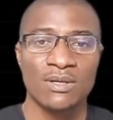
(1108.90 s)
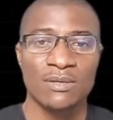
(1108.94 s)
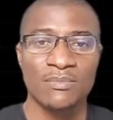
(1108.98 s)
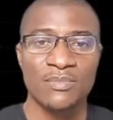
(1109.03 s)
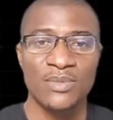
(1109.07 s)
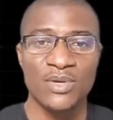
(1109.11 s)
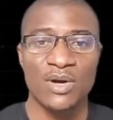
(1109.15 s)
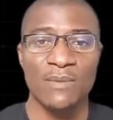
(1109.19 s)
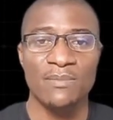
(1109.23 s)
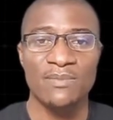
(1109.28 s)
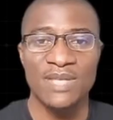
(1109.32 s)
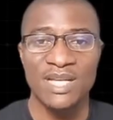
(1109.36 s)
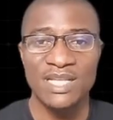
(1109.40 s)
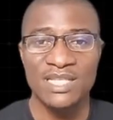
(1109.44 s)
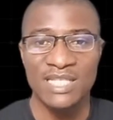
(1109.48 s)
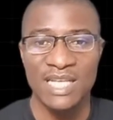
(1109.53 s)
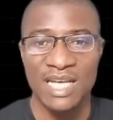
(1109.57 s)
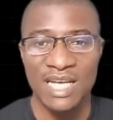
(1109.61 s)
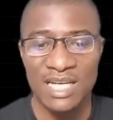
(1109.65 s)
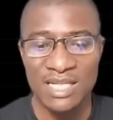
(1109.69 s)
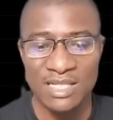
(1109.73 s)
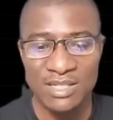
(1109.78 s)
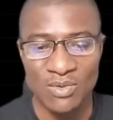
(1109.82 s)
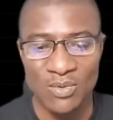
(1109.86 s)
be
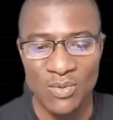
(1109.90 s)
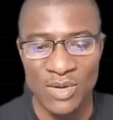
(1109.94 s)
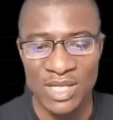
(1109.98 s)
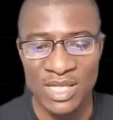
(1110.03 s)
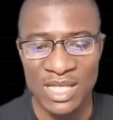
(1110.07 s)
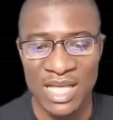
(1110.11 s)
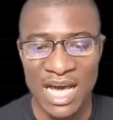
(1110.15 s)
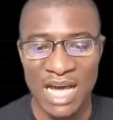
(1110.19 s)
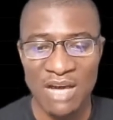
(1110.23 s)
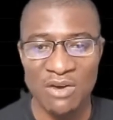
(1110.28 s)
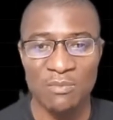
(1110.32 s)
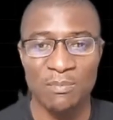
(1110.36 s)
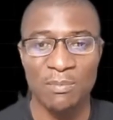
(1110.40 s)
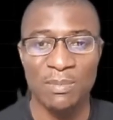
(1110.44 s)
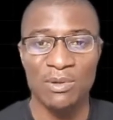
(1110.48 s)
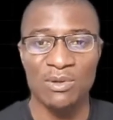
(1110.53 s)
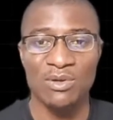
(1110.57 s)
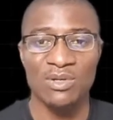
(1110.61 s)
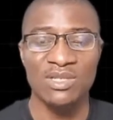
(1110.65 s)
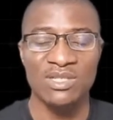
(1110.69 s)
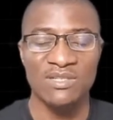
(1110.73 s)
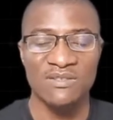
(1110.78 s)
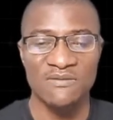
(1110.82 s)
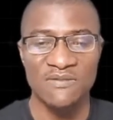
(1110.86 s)
updated when I
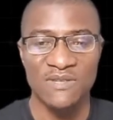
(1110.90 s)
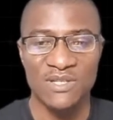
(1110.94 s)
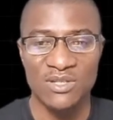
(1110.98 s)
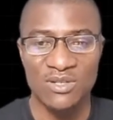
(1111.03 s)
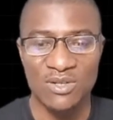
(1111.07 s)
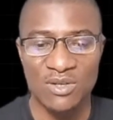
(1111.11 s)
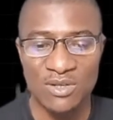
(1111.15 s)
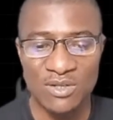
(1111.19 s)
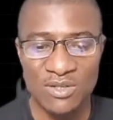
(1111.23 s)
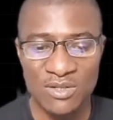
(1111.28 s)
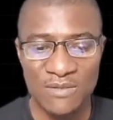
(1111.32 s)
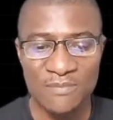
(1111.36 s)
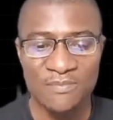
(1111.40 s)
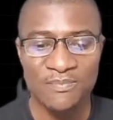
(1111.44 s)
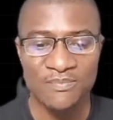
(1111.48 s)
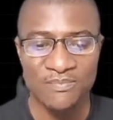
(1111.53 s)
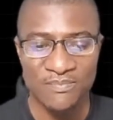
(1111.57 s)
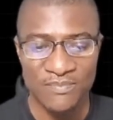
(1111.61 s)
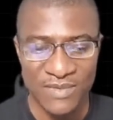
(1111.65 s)
upload the videos,